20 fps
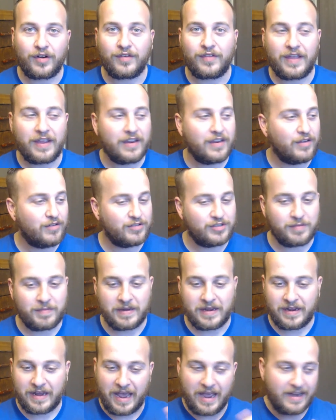They used to
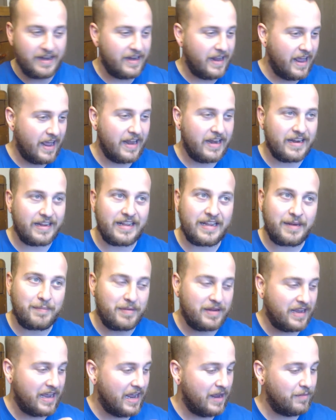be head to head, and then it
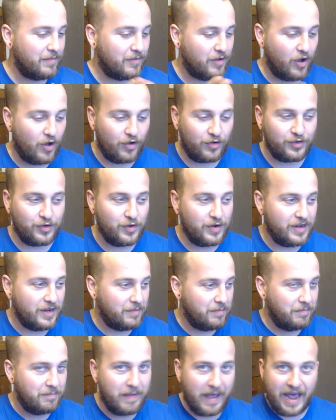became Call of Duty
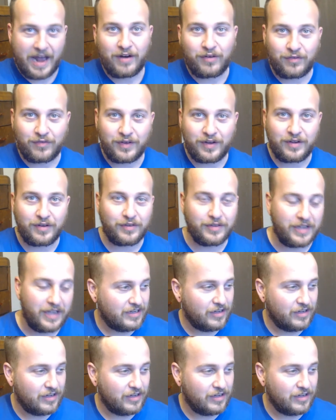and Battlefield.